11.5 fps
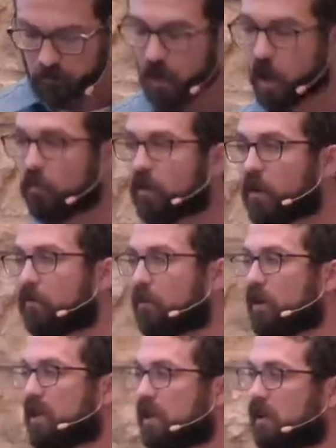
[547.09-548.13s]
Over and over
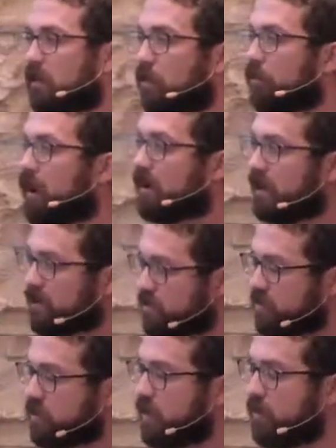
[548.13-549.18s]
again, throughout
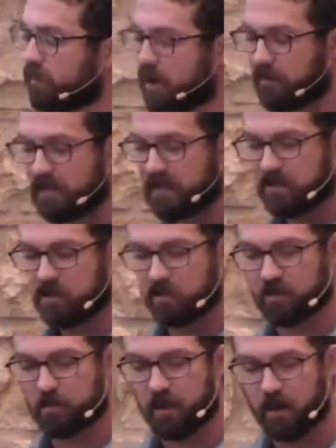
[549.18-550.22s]
history, throughout the teachings
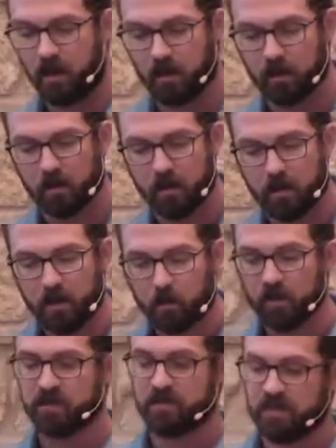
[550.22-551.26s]
of Paul,
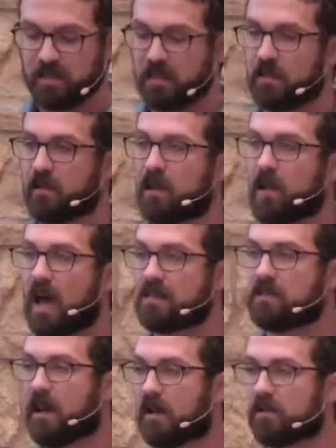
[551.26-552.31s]
we see
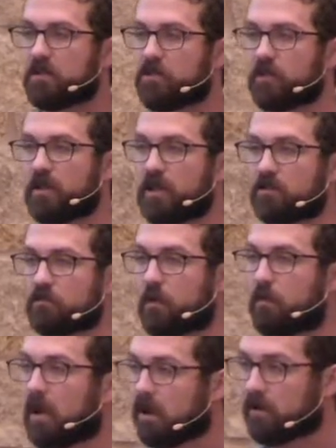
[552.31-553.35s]
idolatry is
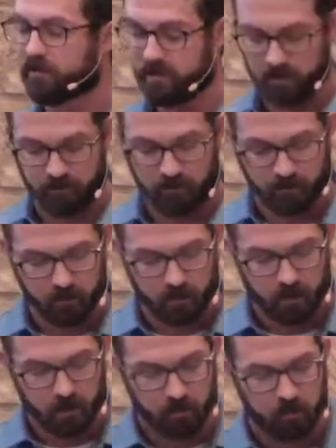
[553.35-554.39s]
repulsive
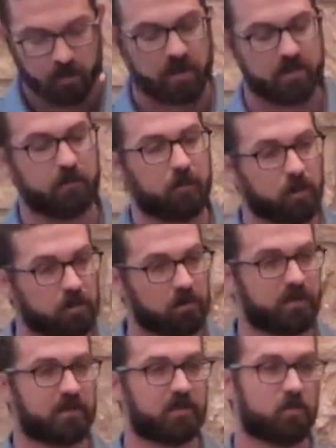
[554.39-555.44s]
because it pulls
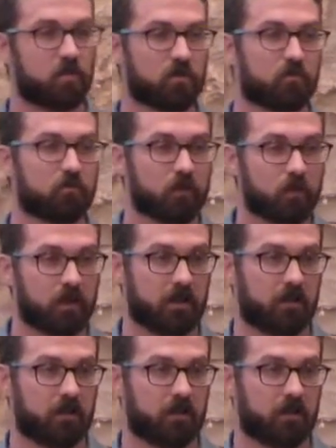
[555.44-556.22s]
us towards ruin.